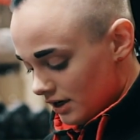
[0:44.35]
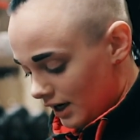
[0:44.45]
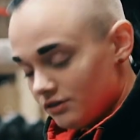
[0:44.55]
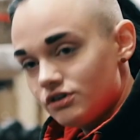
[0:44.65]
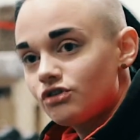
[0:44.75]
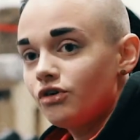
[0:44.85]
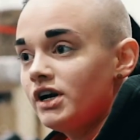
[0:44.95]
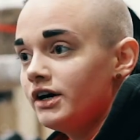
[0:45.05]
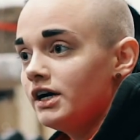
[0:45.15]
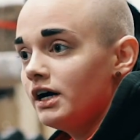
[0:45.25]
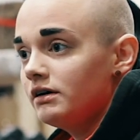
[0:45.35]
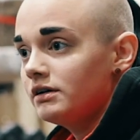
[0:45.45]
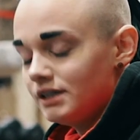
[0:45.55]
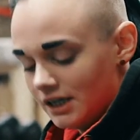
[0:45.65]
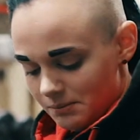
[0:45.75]
kind of the groin area,
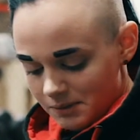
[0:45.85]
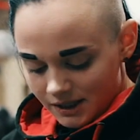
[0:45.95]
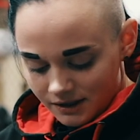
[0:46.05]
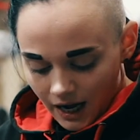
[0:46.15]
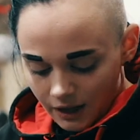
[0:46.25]
that can mean the